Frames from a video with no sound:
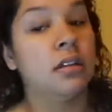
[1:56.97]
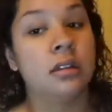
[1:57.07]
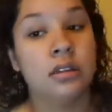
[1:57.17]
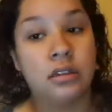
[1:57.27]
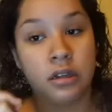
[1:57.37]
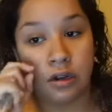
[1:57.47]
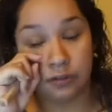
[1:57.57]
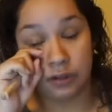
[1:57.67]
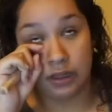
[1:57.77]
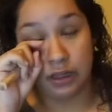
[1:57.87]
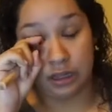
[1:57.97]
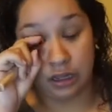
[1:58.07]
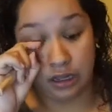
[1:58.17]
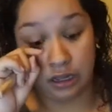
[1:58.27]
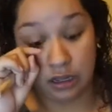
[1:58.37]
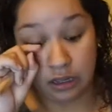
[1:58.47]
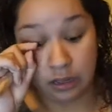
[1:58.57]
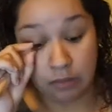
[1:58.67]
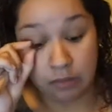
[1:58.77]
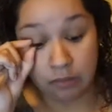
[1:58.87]
Start with the
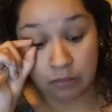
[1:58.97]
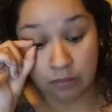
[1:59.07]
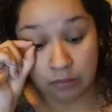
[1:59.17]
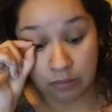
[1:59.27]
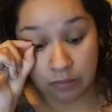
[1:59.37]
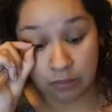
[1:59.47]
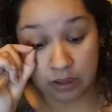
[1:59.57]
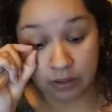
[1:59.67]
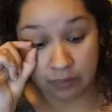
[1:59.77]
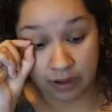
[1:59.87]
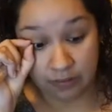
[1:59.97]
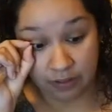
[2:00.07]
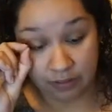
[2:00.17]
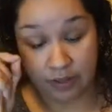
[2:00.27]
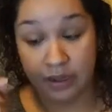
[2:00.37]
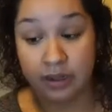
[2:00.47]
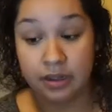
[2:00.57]
get ready with me.